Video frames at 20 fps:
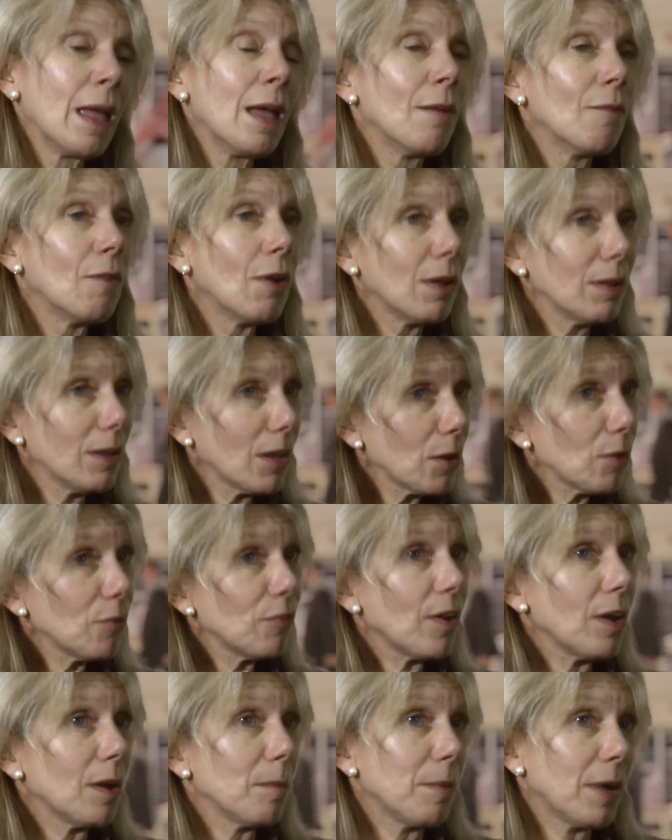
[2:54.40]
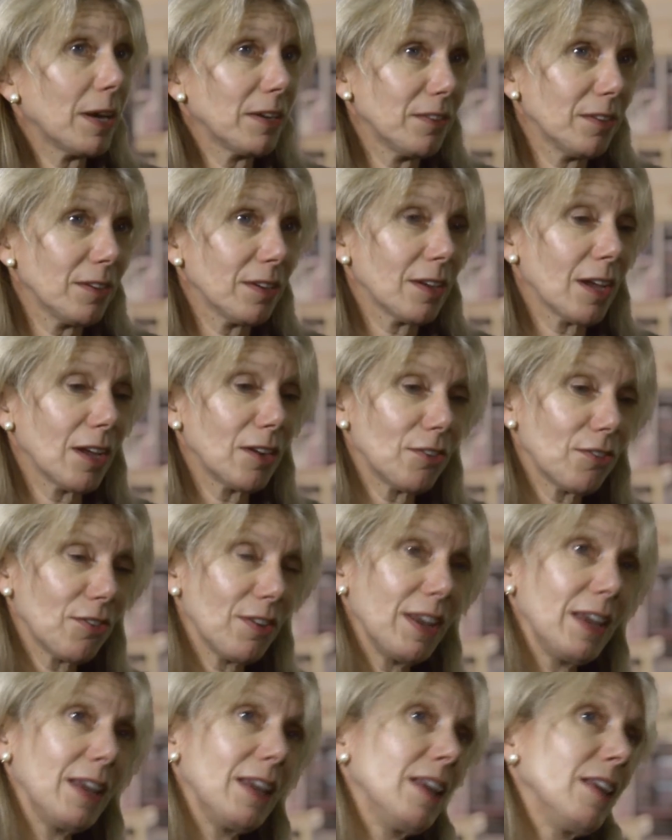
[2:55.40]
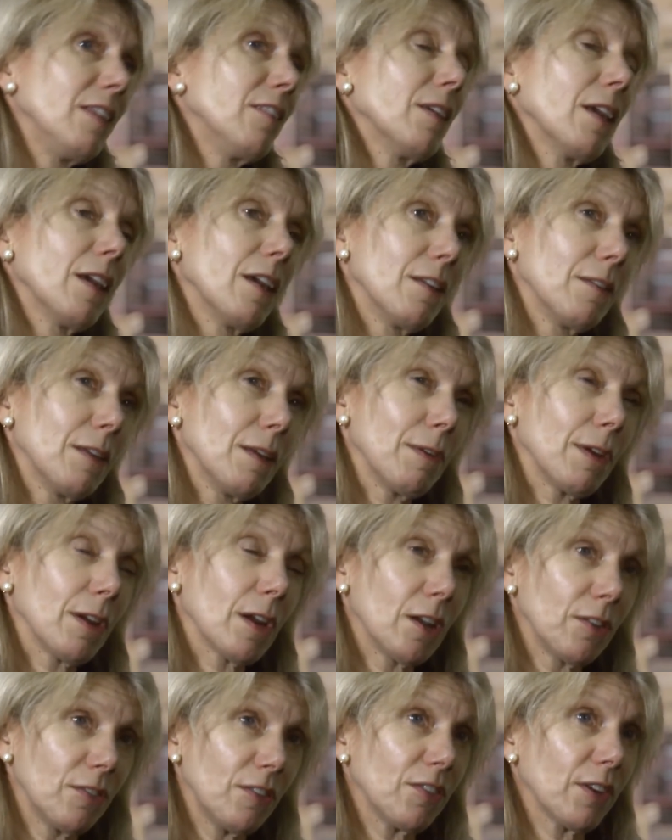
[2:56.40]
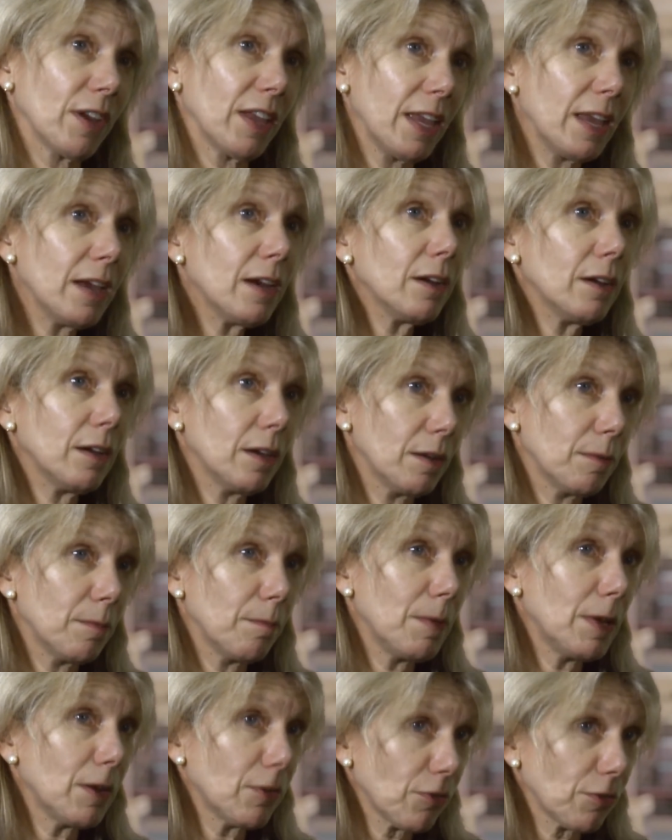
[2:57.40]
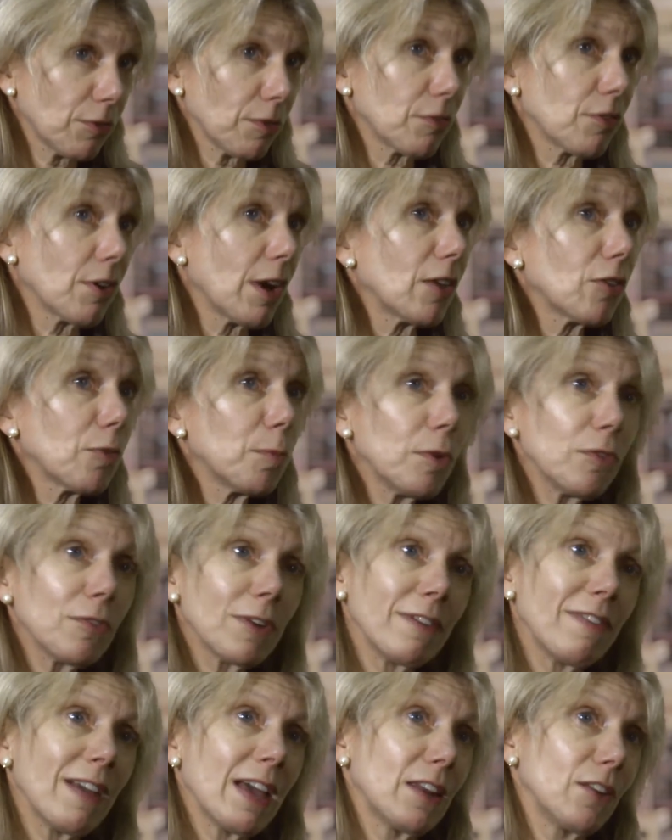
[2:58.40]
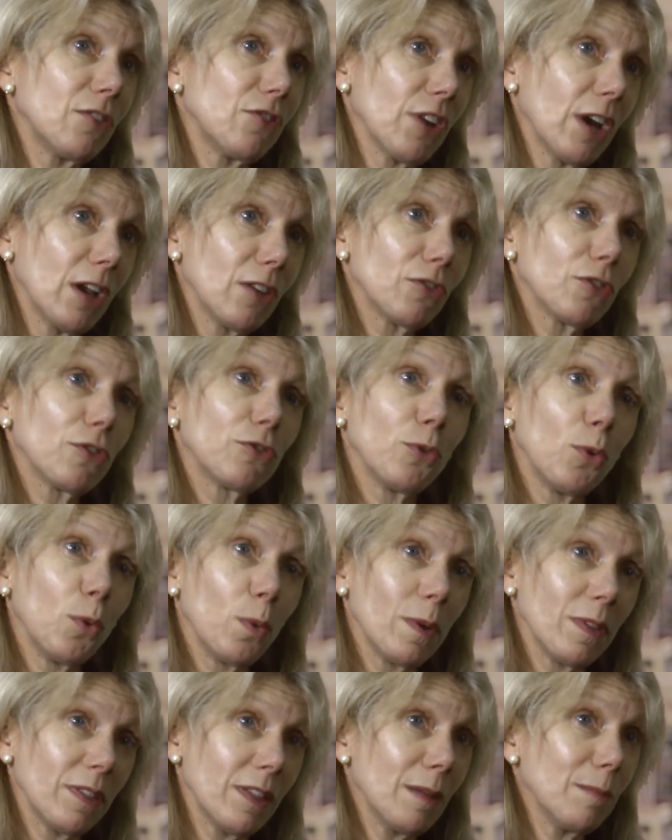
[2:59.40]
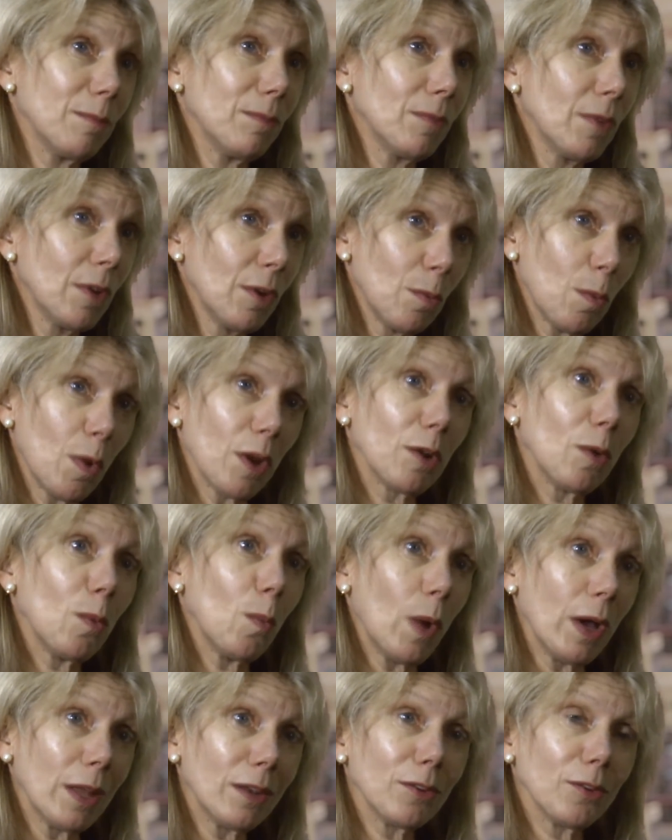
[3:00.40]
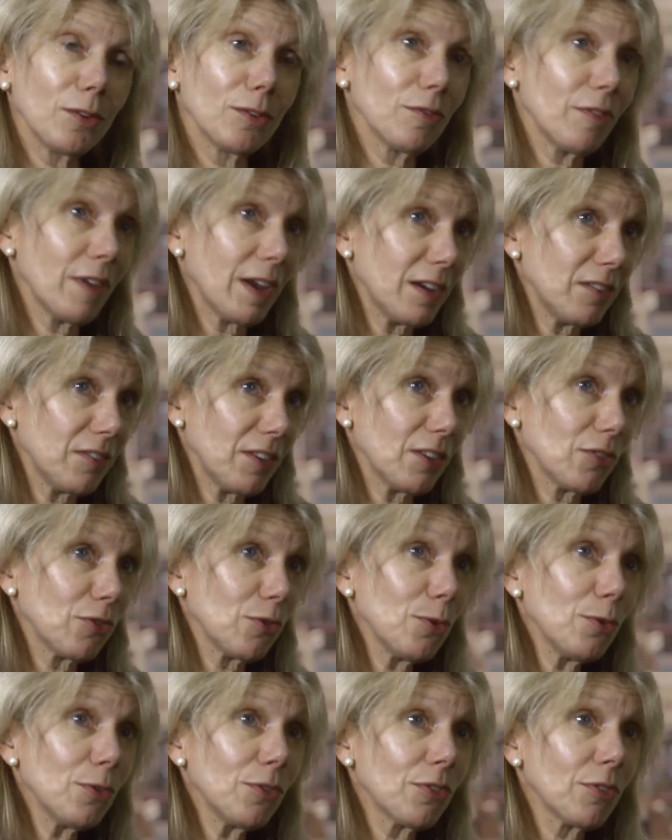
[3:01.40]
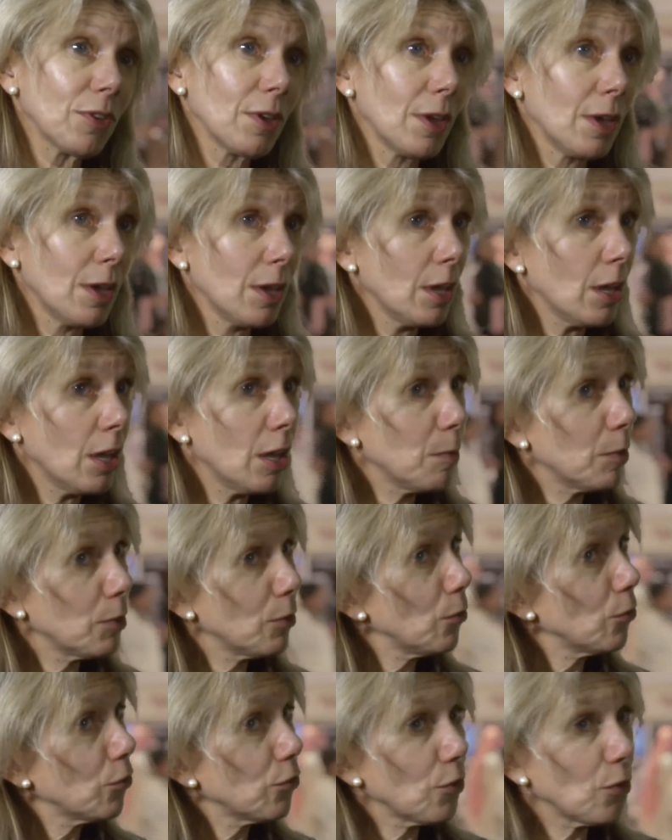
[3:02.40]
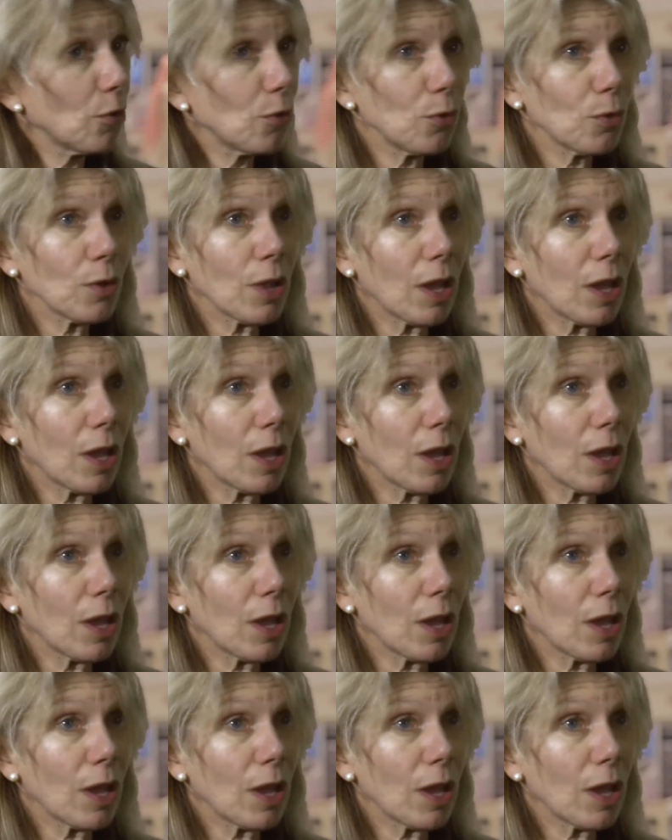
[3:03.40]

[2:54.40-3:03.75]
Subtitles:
Well, a lot of our partner countries are here, ministers of transport, so I've had a chance to speak with them one-on-one on various issues, but also